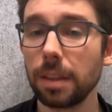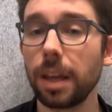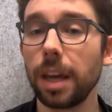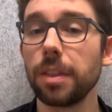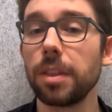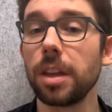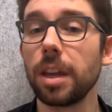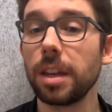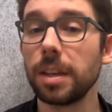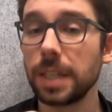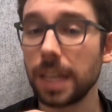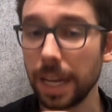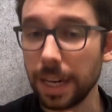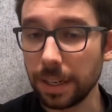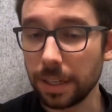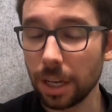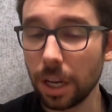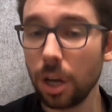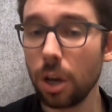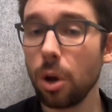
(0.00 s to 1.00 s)
that the
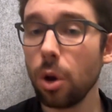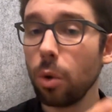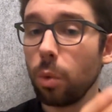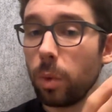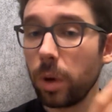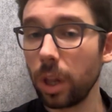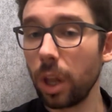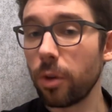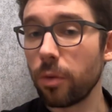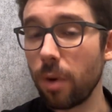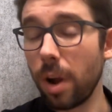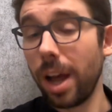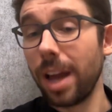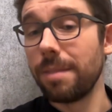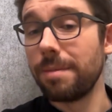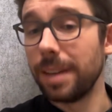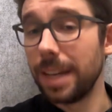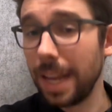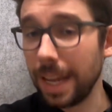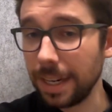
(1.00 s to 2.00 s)
data will
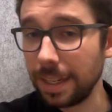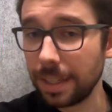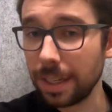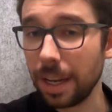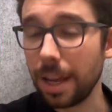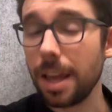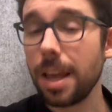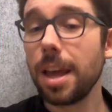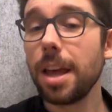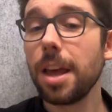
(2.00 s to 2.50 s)
arrive later.